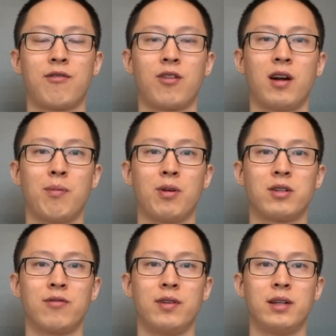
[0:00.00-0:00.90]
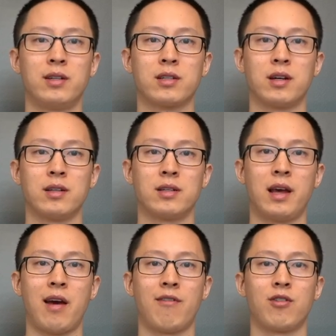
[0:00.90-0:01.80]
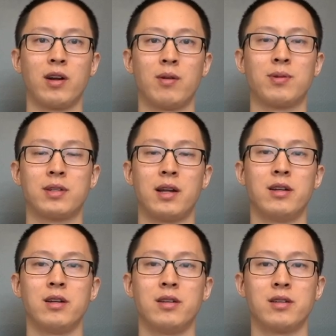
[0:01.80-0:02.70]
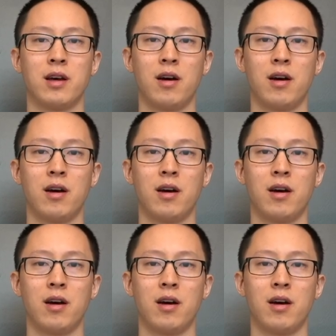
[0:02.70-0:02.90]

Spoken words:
for hypertrophy, just because they have greater percentages